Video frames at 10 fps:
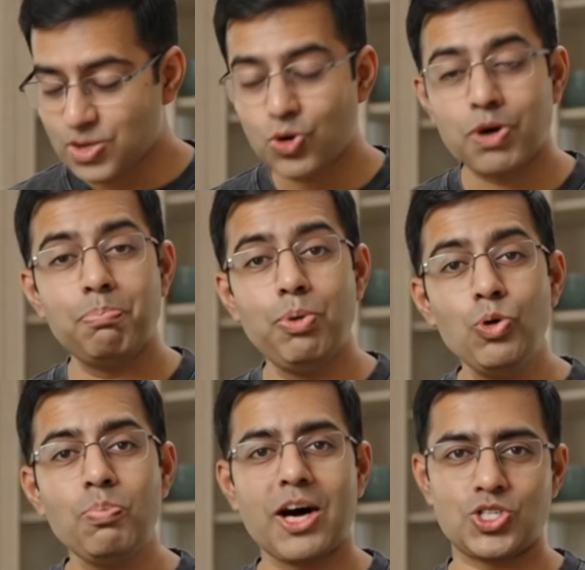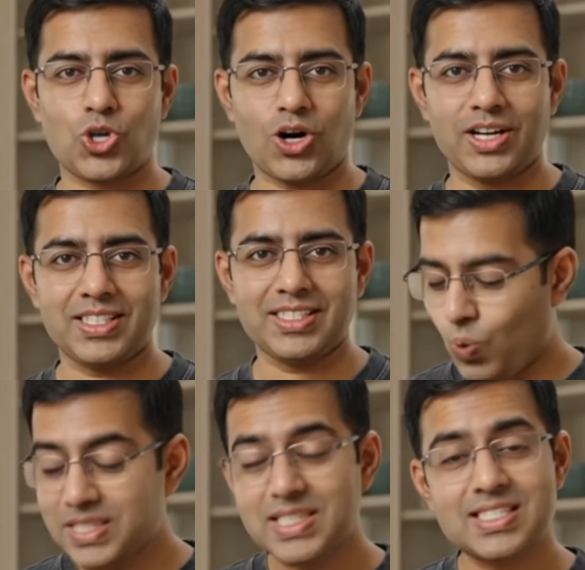is going to bloom our chocolate.
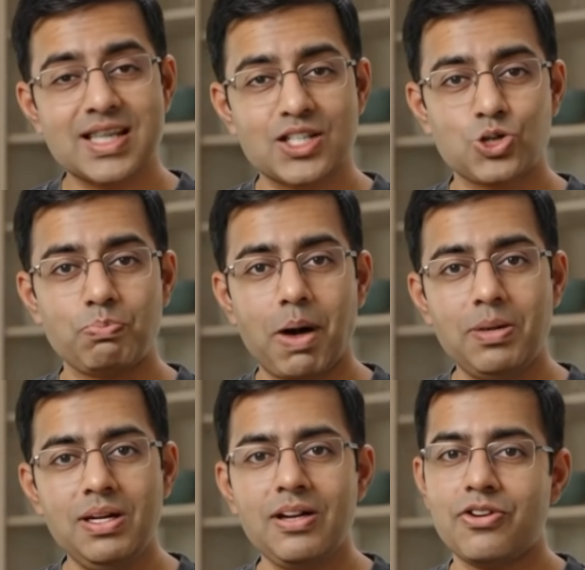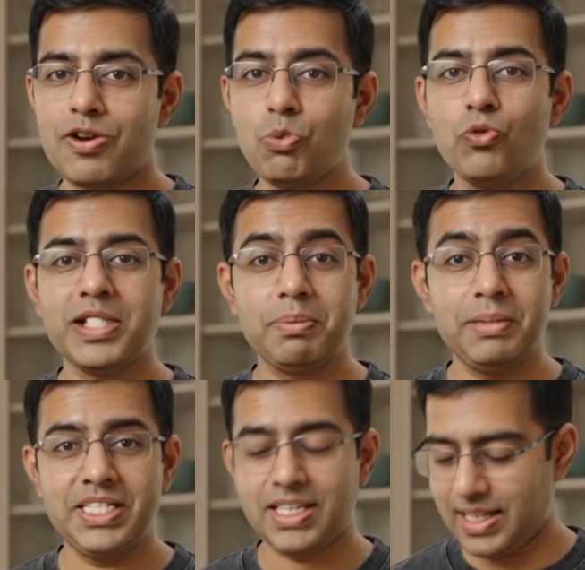Once it starts to bubble, remove it
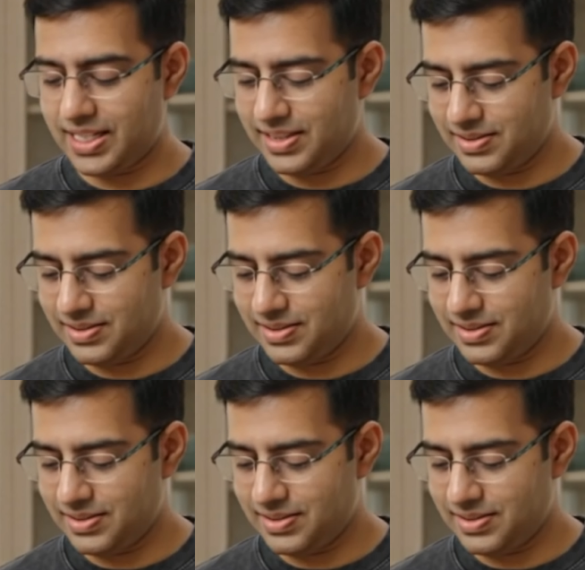immediately.